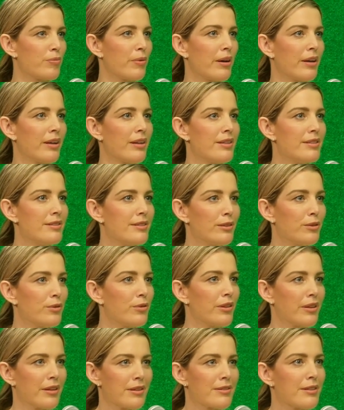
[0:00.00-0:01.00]
But it is little
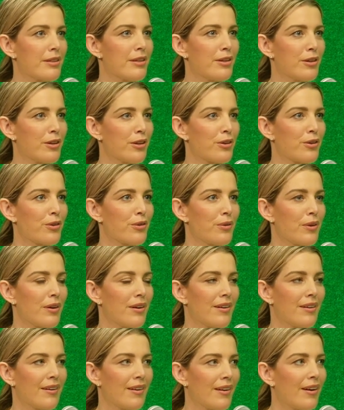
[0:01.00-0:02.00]
things that you go,
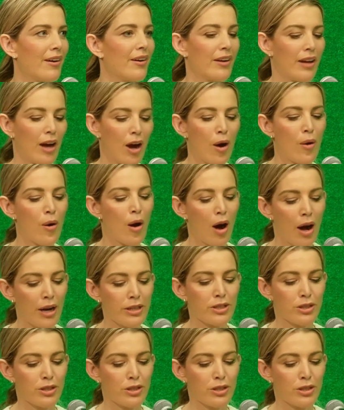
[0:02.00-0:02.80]
I